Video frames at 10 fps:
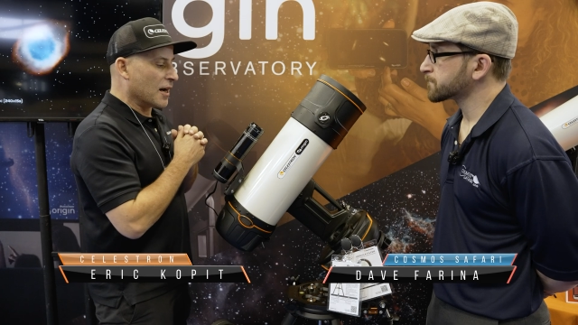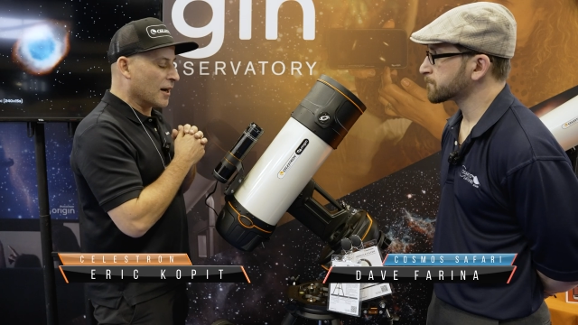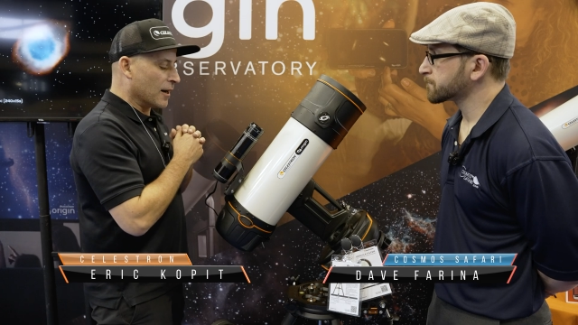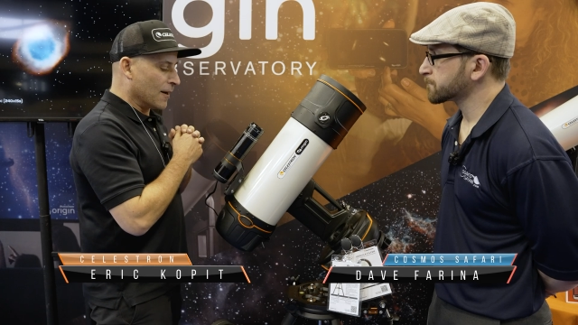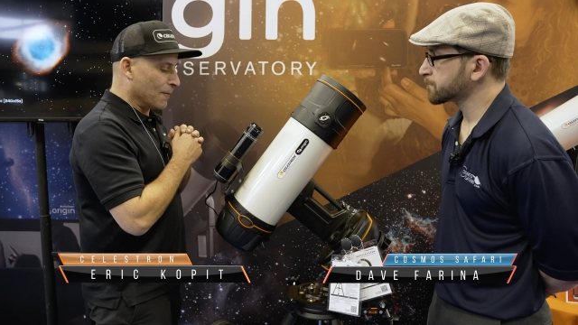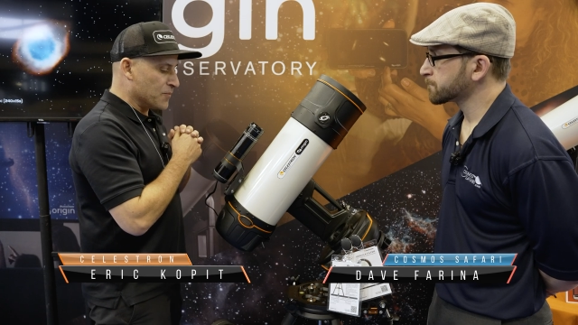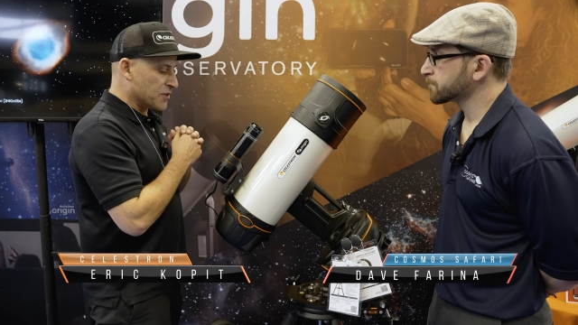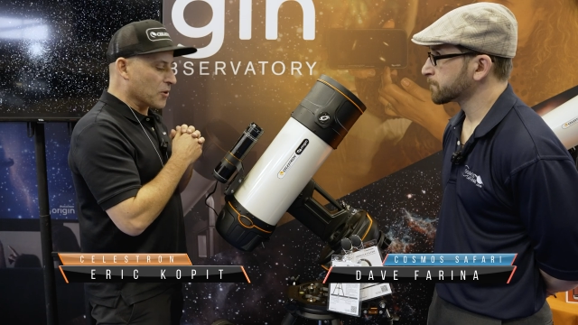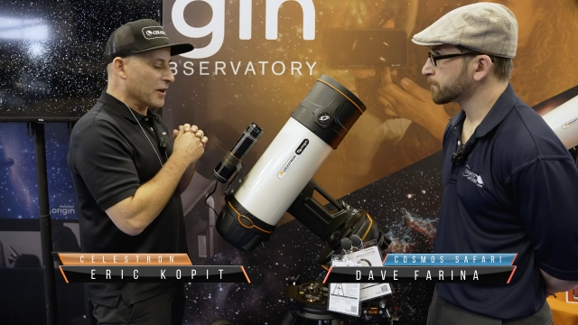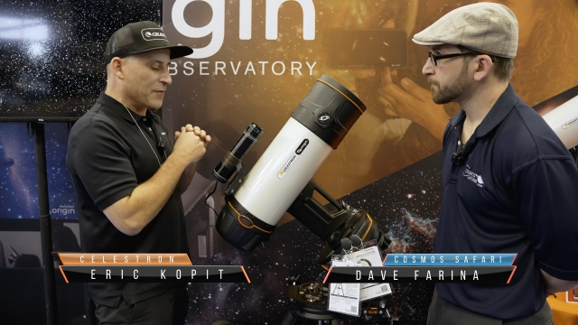Speaker 1: Um,
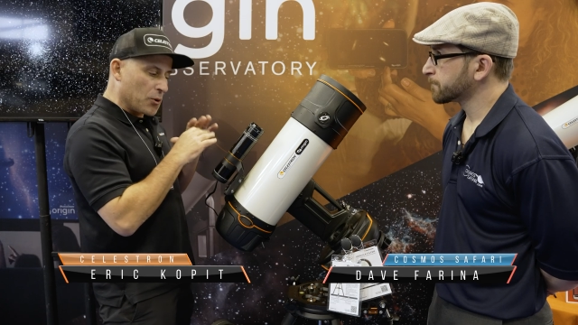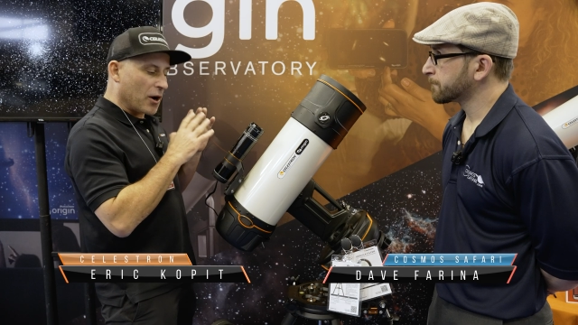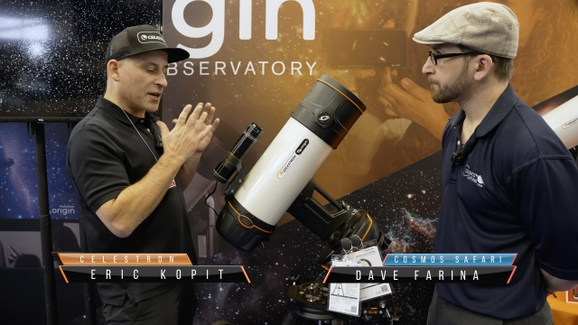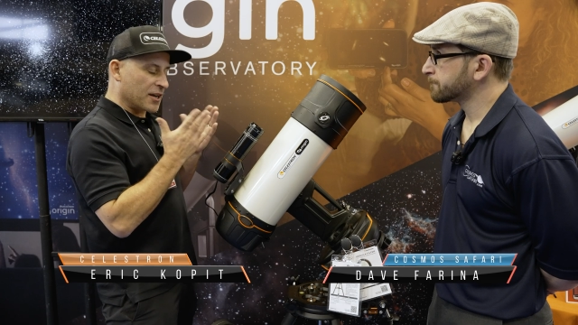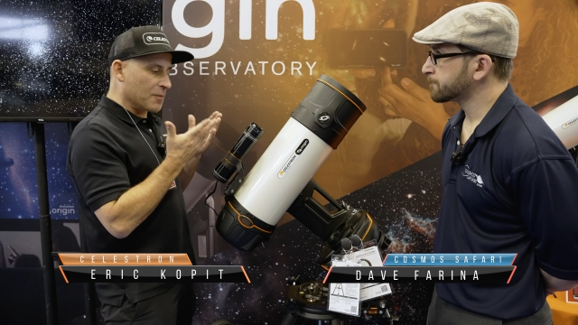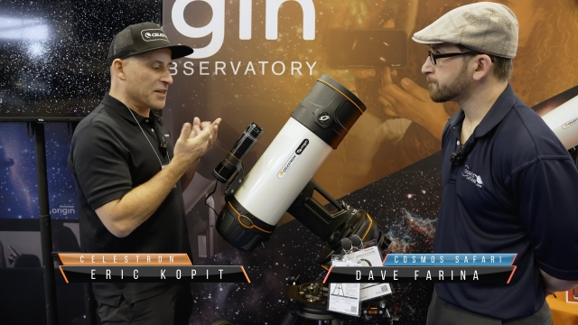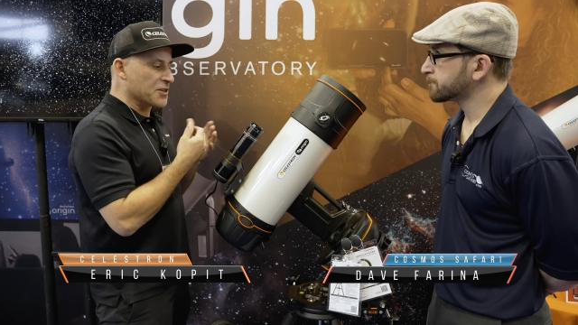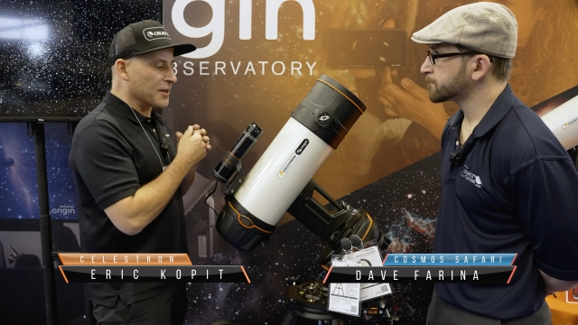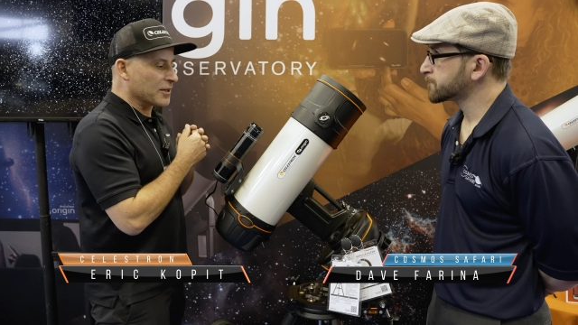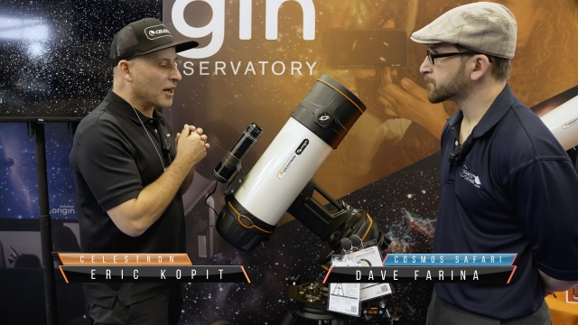so if you are going to be
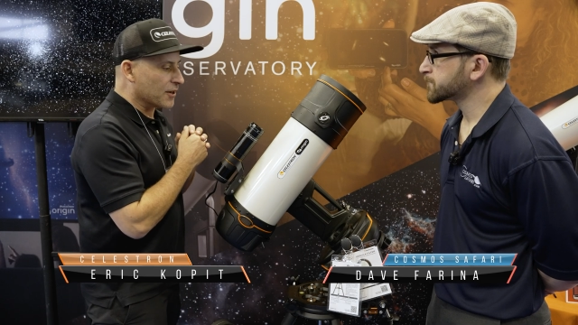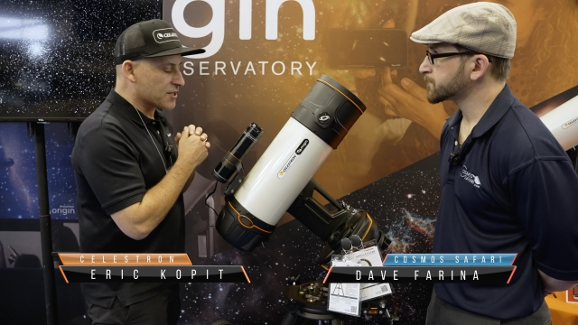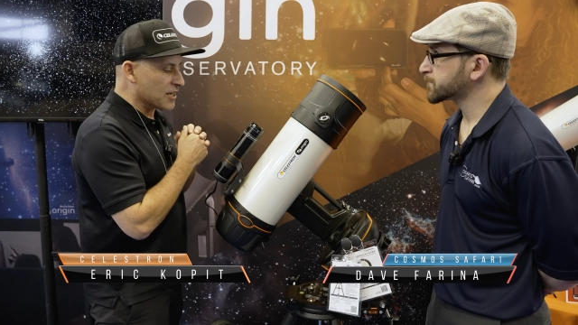doing longer